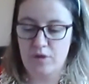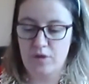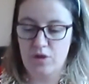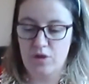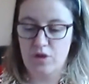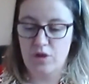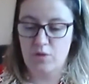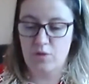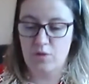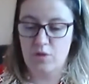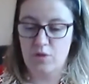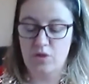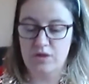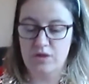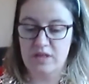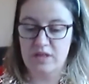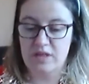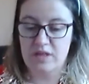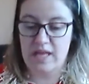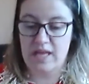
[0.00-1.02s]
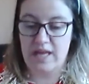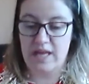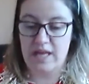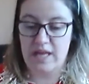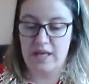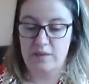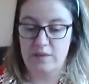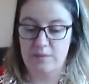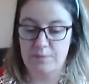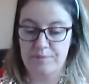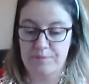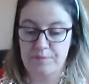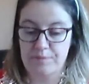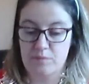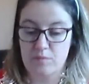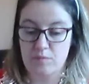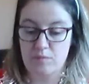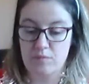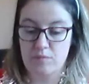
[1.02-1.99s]
You could then
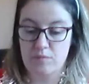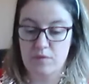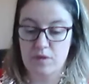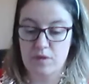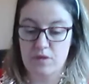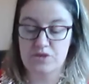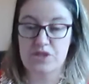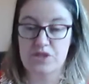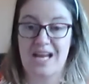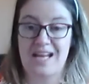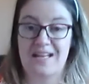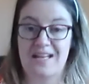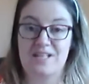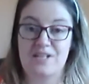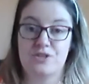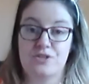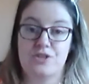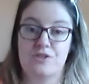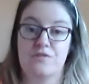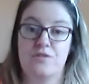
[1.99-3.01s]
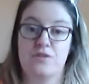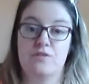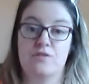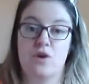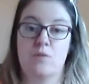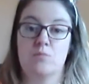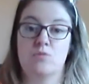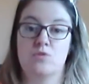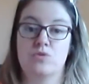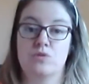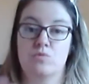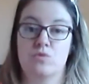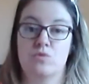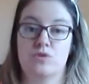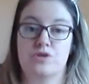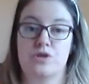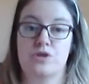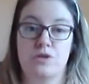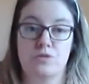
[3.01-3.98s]
challenge, if you've got more than
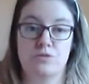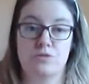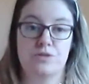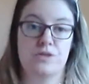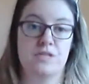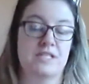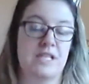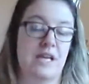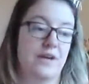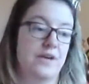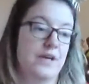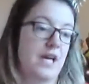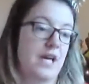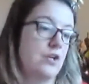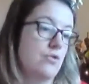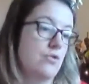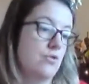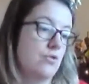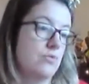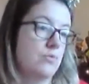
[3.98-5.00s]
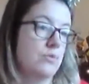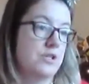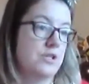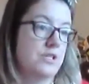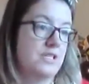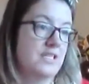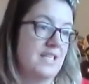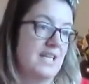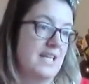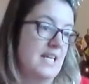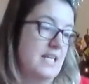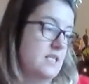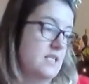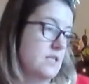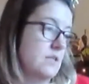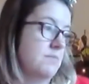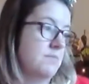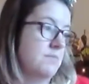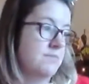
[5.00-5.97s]
one child, you could say, okay, your word
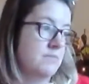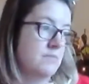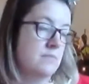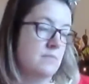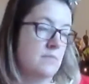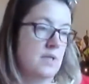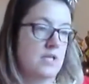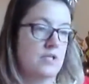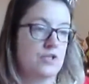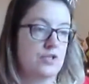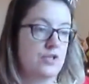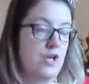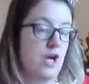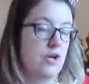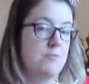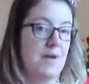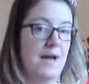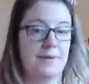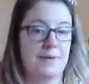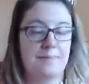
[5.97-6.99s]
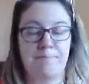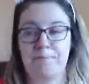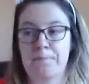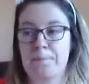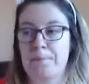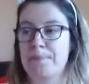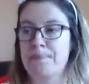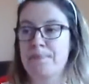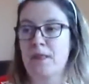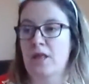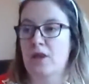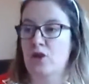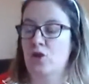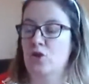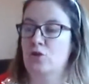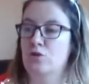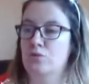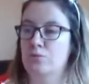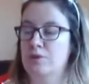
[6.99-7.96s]
is snowman,
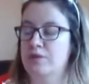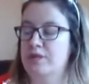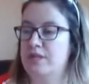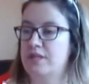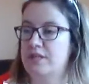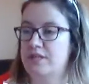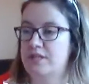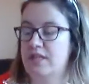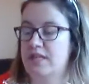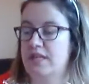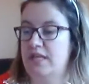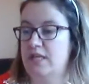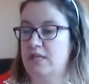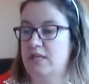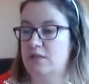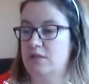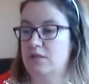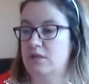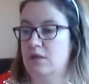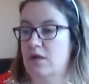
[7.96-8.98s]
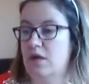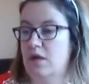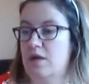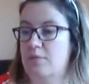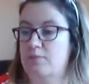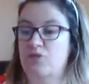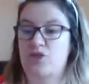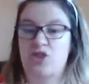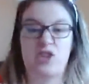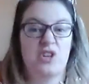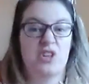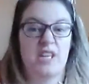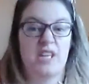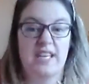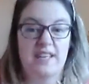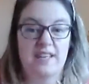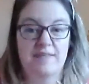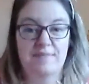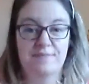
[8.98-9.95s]
your word is
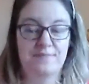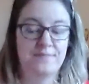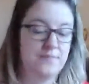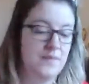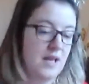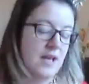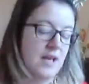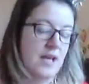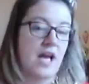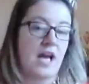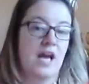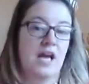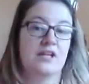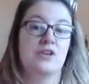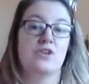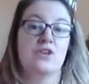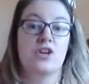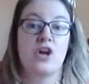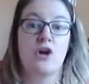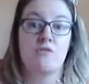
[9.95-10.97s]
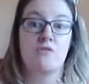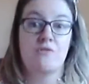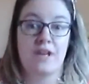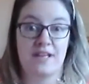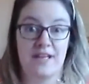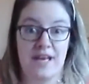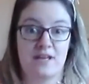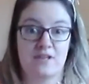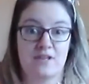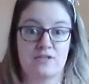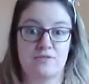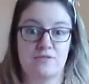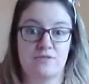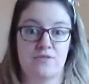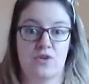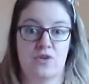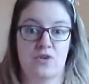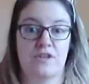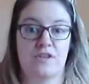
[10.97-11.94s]
turkey, and you've got to go around the house and
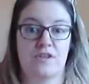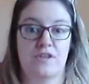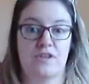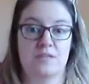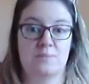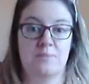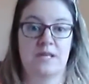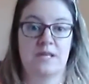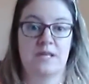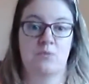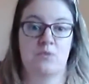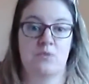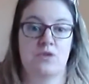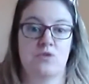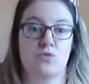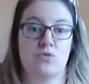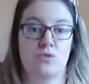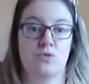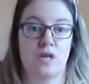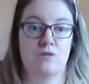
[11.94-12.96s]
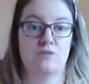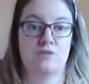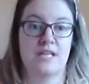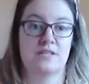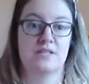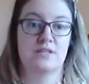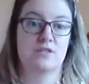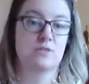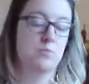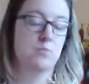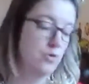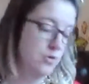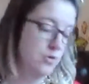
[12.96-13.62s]
find things beginning with all those letters. Put